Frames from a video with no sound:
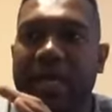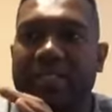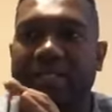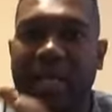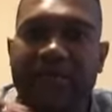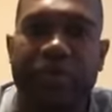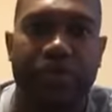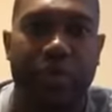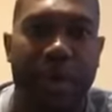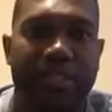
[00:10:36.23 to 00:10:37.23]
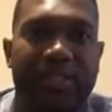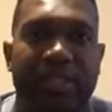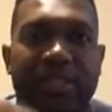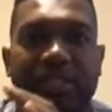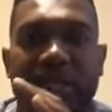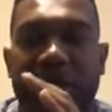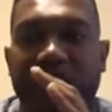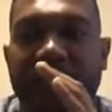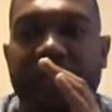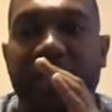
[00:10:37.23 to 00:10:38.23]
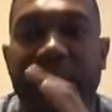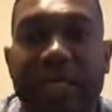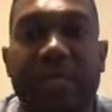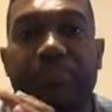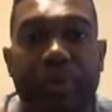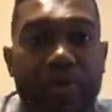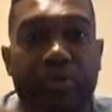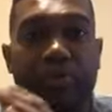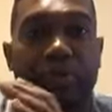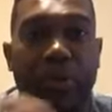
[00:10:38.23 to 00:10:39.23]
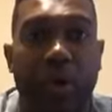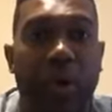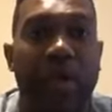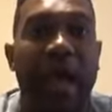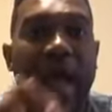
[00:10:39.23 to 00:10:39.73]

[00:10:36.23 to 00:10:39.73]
is given to us is to is to lead people to the Lord.